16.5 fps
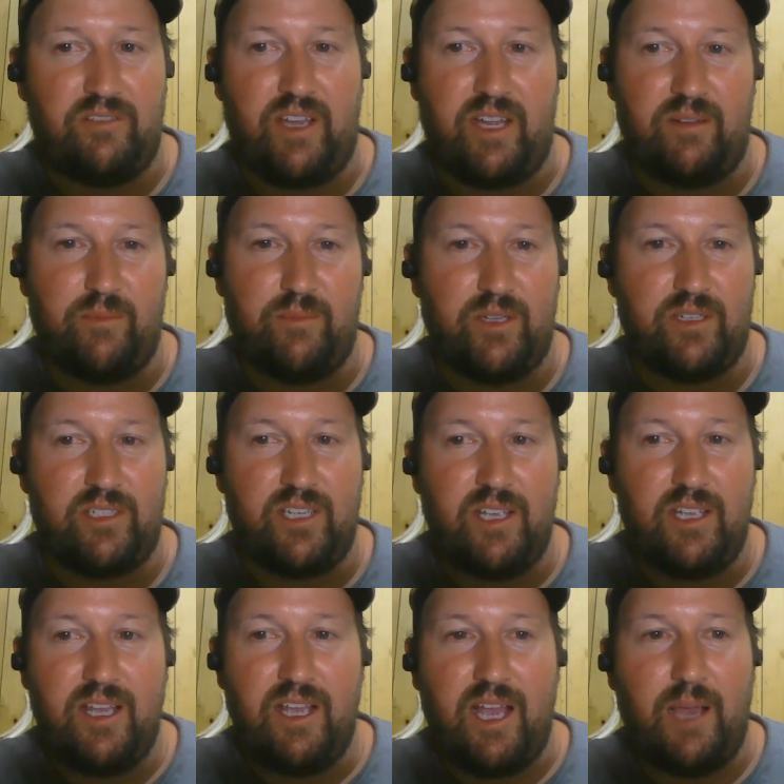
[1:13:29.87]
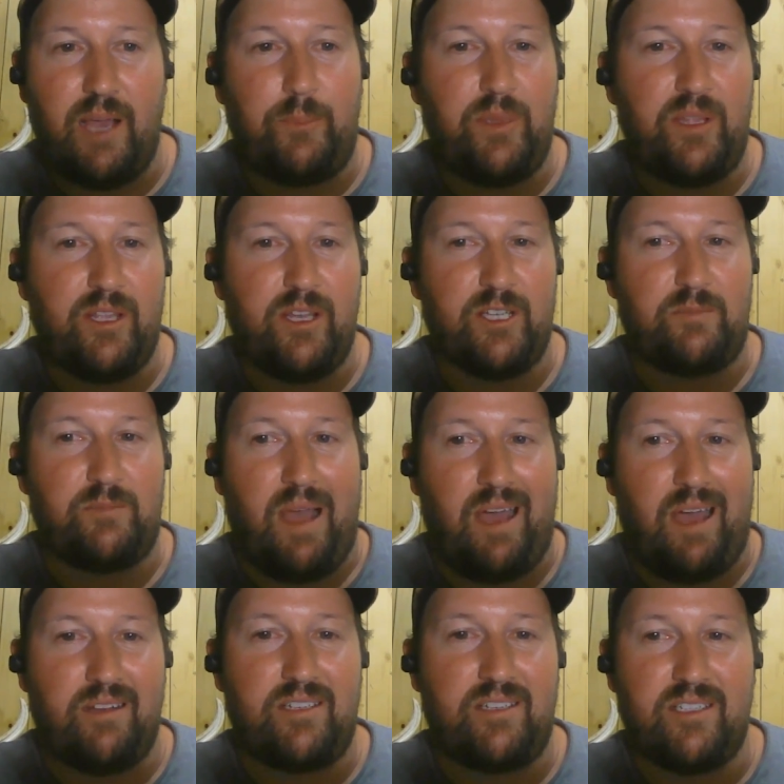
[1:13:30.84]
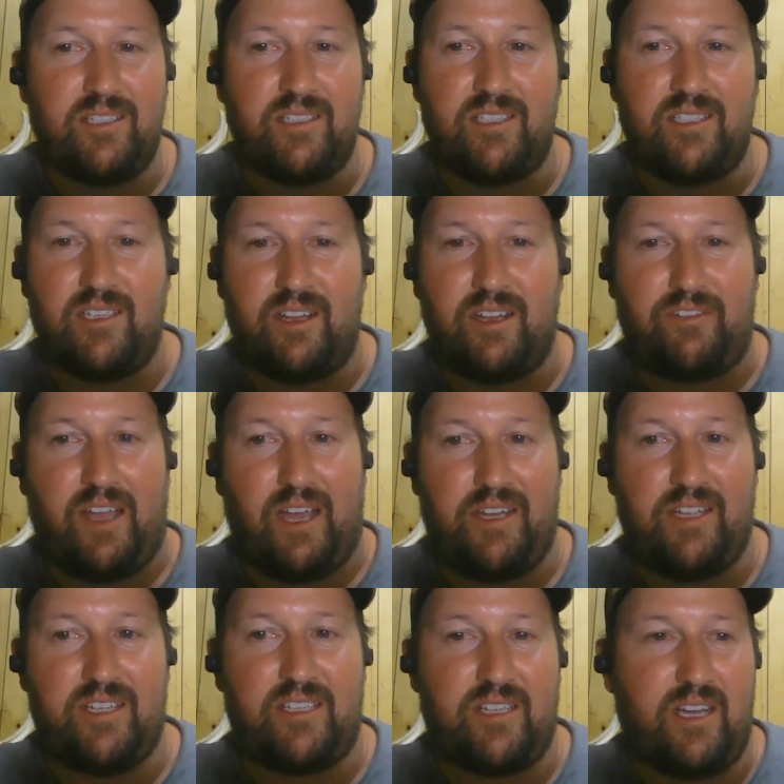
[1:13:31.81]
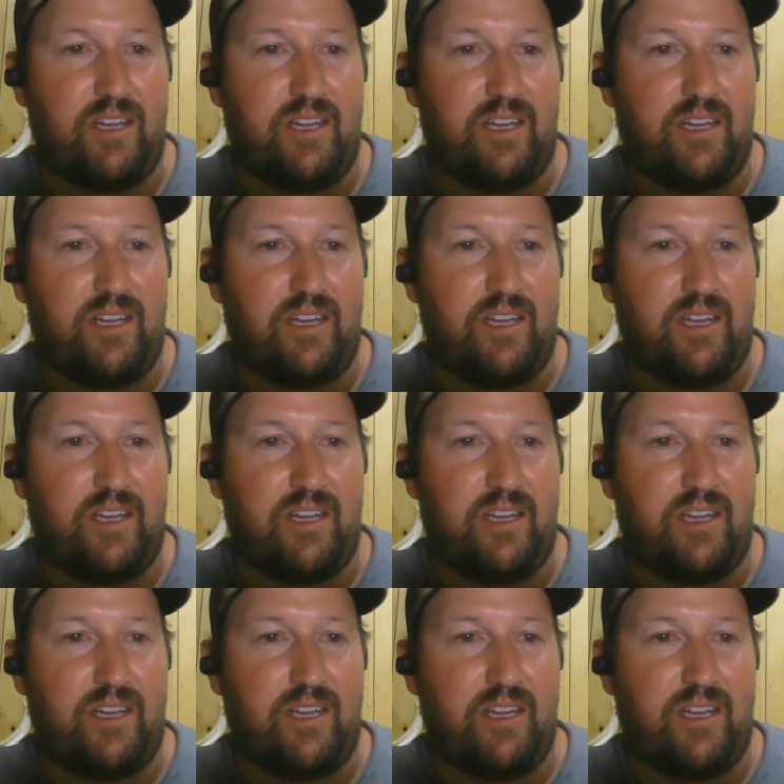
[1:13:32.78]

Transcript: animals up in those mountains in Afghanistan